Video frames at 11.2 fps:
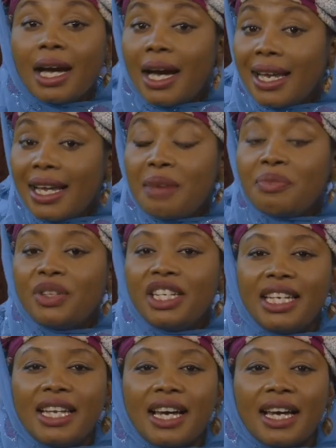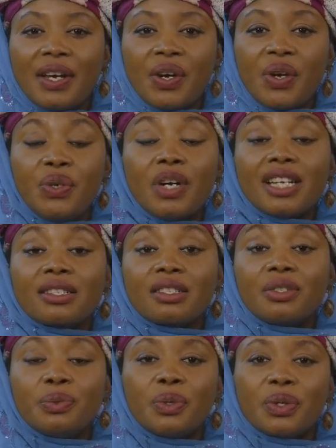Alhamdulillah, you are
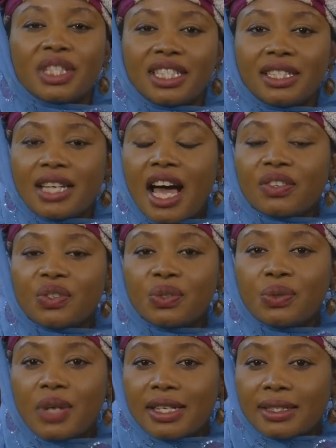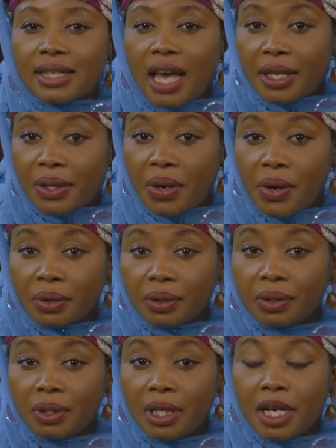still watching As You Answer the
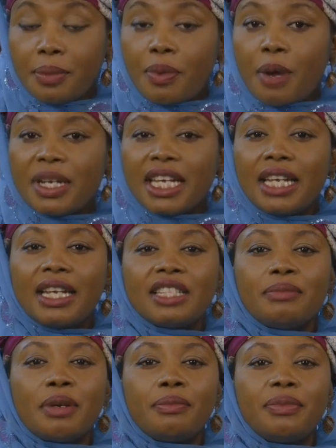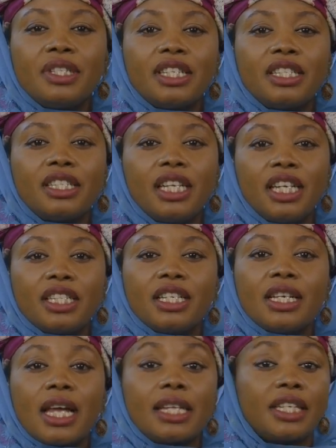Call, a public enlightenment
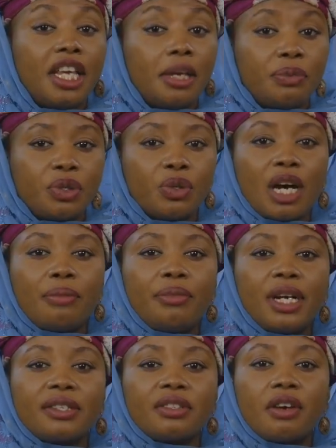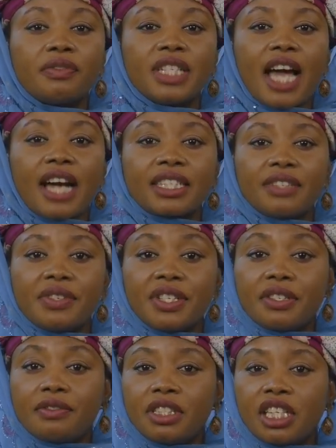presentation that keeps you abreast of the
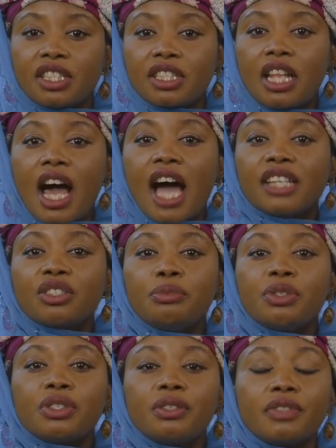activities of the National Hajj Commission of